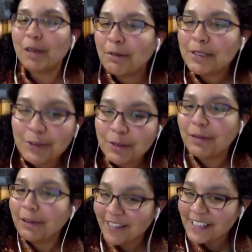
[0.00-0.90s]
I was doing
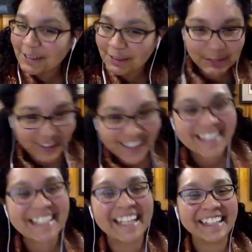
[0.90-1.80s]
my research for
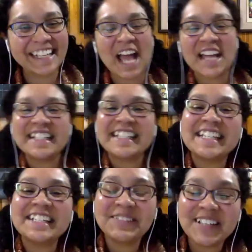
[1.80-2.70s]
this, I
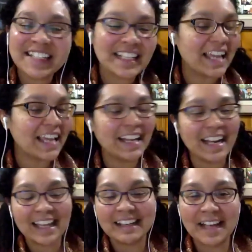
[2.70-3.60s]
did read, and
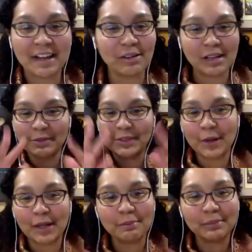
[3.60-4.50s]
now I'm
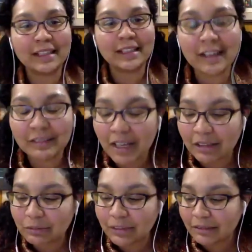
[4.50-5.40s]
sorry, I'm blanking
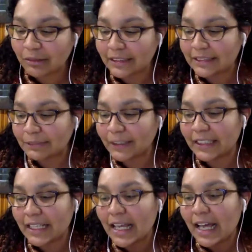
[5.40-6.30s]
on where it was, but
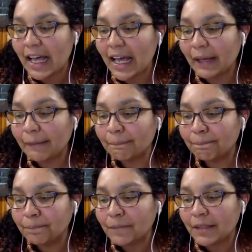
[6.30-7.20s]

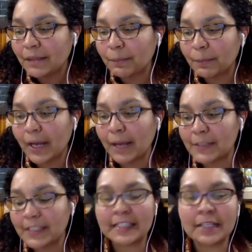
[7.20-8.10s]

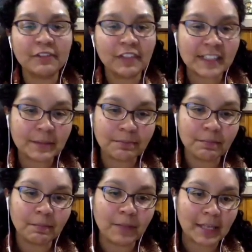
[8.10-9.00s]
perhaps in some of his
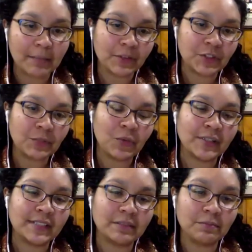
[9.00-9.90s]
papers, Du
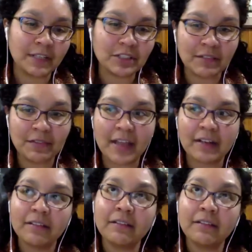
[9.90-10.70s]
Bois did mention that